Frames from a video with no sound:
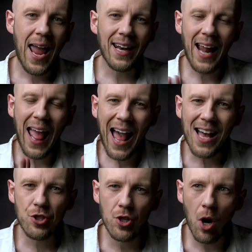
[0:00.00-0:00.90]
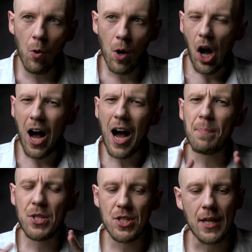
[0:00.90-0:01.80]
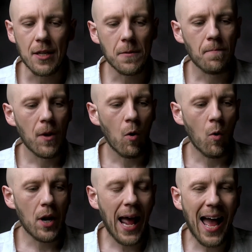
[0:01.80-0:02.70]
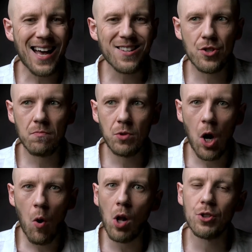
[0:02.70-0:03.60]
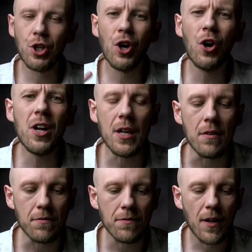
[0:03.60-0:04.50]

and it has no opposite or it has no alternative